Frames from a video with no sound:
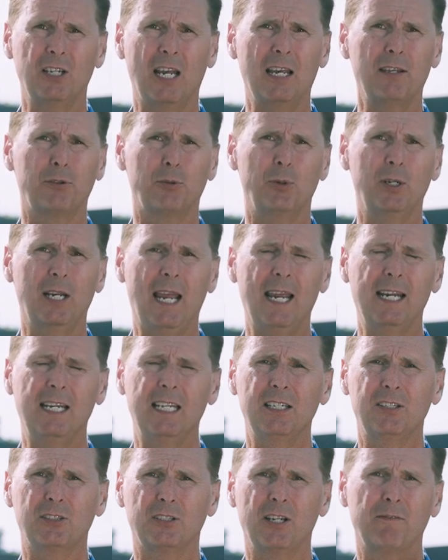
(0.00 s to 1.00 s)

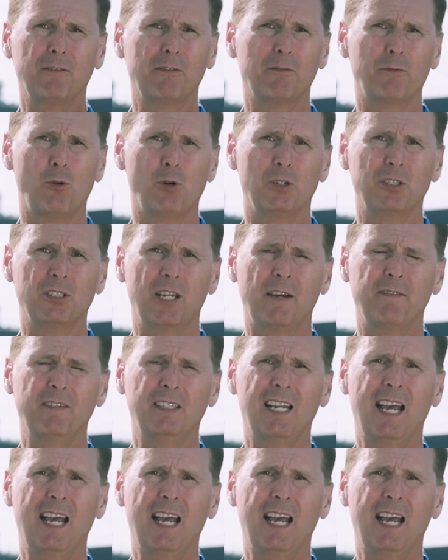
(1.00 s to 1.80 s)
A380s,